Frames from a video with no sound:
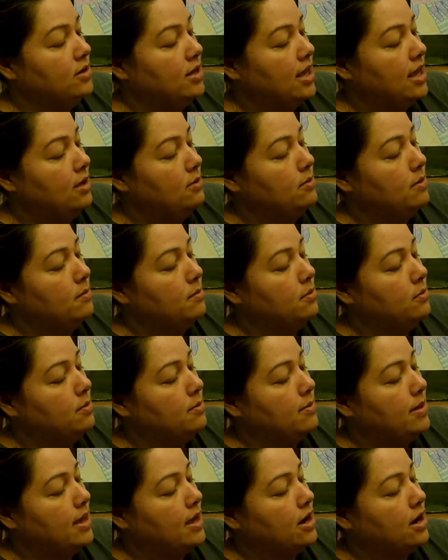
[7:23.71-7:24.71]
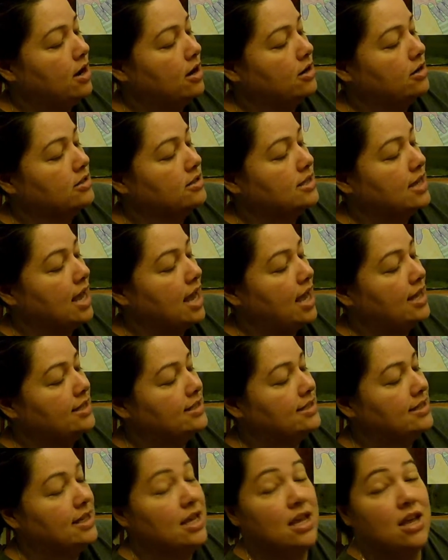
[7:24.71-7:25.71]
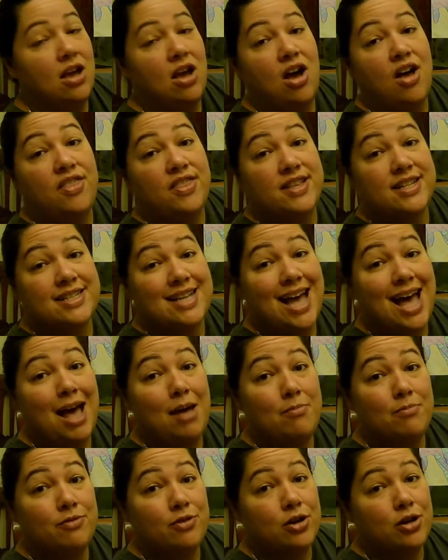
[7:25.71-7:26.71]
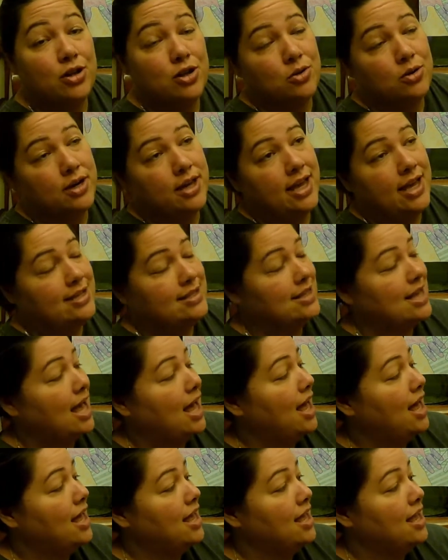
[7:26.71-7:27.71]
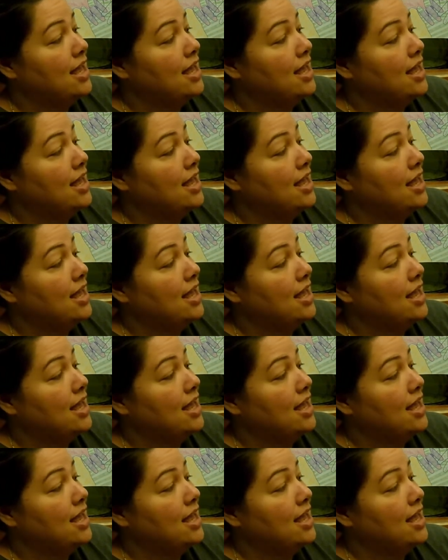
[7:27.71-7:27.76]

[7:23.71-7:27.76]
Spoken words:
And remember, we make our dot on the top for our lowercase I.